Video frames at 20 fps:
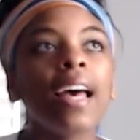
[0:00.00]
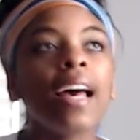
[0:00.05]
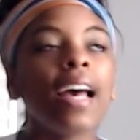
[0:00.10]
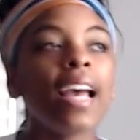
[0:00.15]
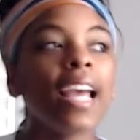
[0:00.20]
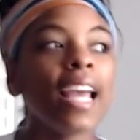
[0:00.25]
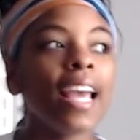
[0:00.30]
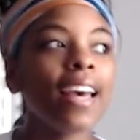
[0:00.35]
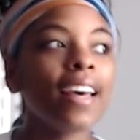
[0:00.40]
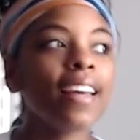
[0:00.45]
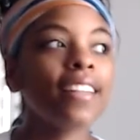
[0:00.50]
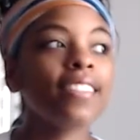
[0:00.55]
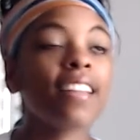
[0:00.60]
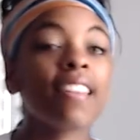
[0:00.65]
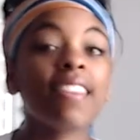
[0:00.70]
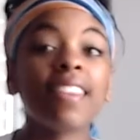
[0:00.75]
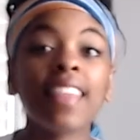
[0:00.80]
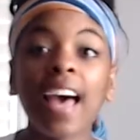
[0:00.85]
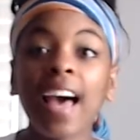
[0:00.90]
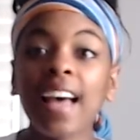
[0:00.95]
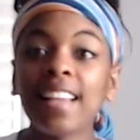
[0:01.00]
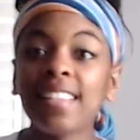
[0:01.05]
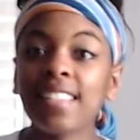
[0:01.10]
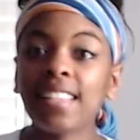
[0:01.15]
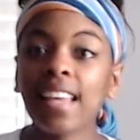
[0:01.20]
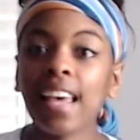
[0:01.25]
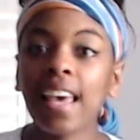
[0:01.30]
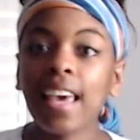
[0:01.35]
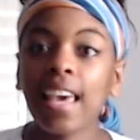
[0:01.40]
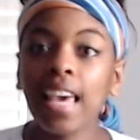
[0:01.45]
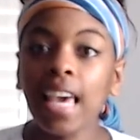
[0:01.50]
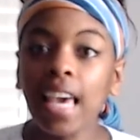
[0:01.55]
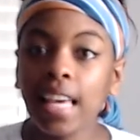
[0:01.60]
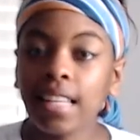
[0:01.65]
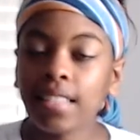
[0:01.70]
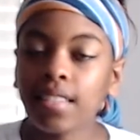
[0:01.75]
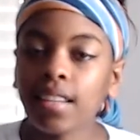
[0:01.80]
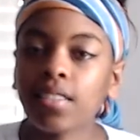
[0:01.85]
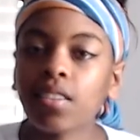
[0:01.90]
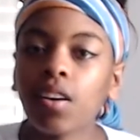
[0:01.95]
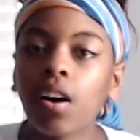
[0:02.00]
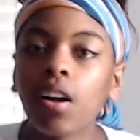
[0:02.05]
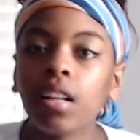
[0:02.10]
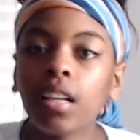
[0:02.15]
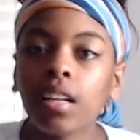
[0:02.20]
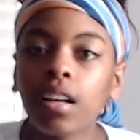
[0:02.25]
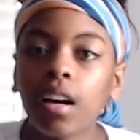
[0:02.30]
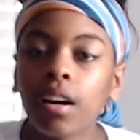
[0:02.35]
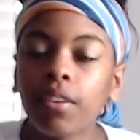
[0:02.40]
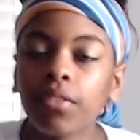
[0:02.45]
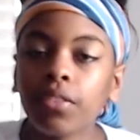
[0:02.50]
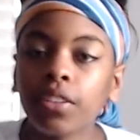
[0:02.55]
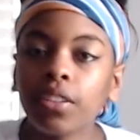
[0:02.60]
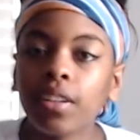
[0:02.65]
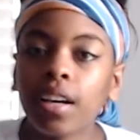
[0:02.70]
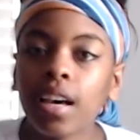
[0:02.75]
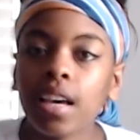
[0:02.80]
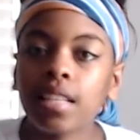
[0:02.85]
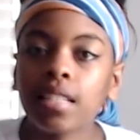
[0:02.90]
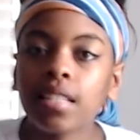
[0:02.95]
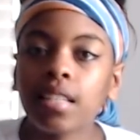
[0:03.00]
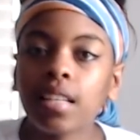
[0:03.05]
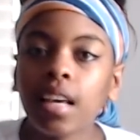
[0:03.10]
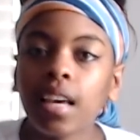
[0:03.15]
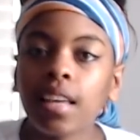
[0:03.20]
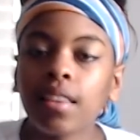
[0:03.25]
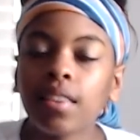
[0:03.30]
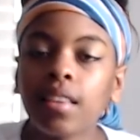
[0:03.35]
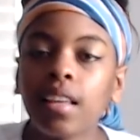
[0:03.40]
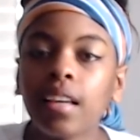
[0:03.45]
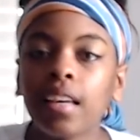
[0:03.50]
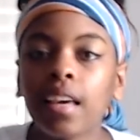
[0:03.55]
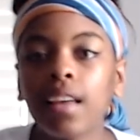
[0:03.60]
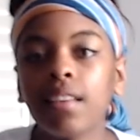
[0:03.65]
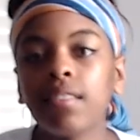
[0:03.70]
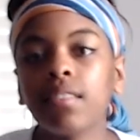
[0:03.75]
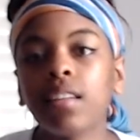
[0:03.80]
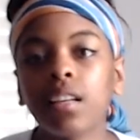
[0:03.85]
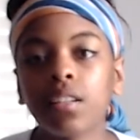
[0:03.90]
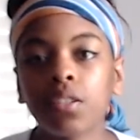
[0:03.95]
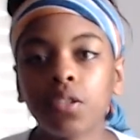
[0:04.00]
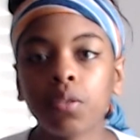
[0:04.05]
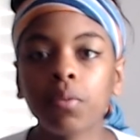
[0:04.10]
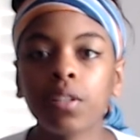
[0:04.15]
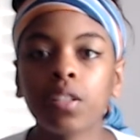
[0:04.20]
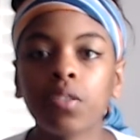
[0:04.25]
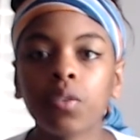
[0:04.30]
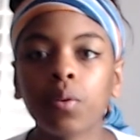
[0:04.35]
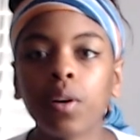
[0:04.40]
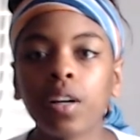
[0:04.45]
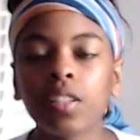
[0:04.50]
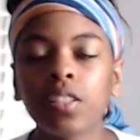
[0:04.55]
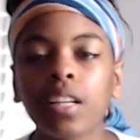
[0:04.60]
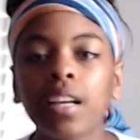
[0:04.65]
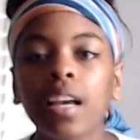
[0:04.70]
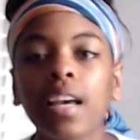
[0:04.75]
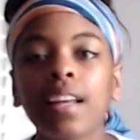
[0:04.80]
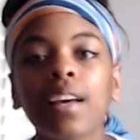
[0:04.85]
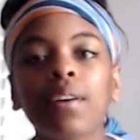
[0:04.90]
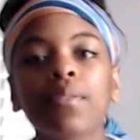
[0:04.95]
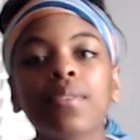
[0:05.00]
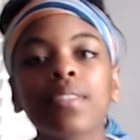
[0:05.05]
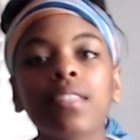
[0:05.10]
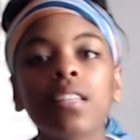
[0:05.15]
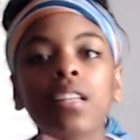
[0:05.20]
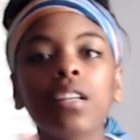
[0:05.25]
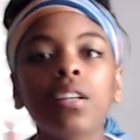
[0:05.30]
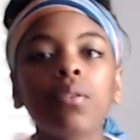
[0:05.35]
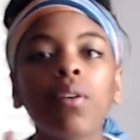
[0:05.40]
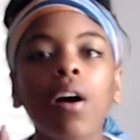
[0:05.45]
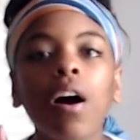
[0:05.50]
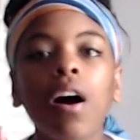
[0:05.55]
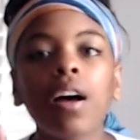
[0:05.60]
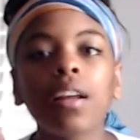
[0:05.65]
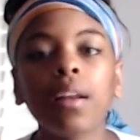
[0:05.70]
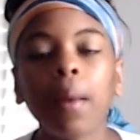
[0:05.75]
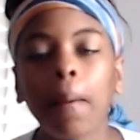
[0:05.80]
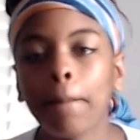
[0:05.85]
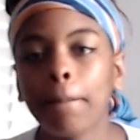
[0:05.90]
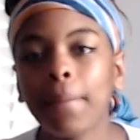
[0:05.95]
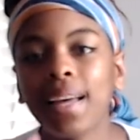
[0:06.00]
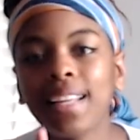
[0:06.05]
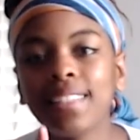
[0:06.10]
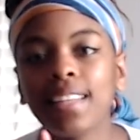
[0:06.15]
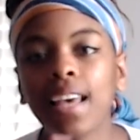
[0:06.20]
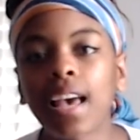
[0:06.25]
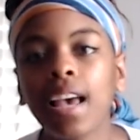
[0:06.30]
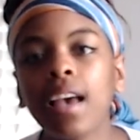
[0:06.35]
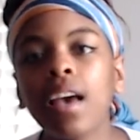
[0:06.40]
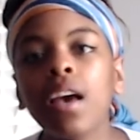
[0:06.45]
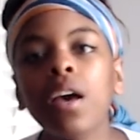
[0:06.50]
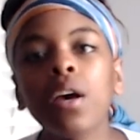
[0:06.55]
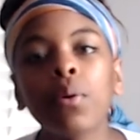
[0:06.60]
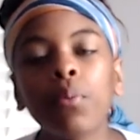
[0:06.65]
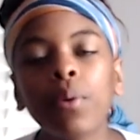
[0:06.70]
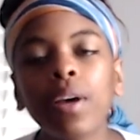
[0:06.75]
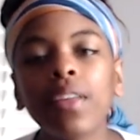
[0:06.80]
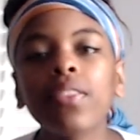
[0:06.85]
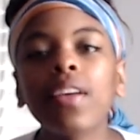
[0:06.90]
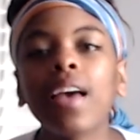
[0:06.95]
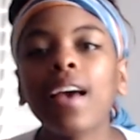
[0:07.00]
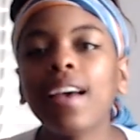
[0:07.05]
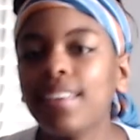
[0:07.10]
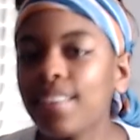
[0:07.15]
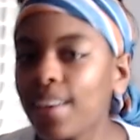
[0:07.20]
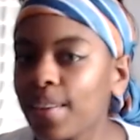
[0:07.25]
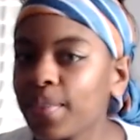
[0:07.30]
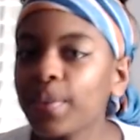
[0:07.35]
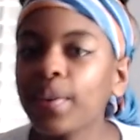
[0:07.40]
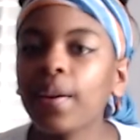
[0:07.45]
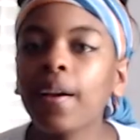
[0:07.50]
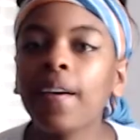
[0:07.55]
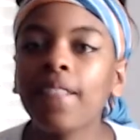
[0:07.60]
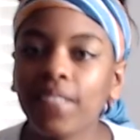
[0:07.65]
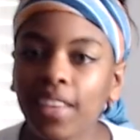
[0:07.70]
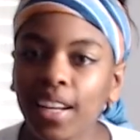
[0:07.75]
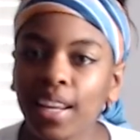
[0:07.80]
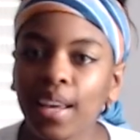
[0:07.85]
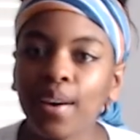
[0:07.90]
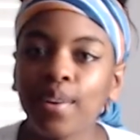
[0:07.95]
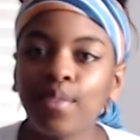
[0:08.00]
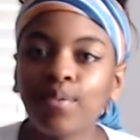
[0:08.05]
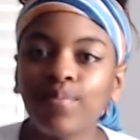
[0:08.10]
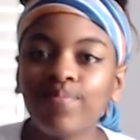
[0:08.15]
And that's it. That's all I got for you guys today. Again, thanks so much for watching, and I will see you on Monday with another video.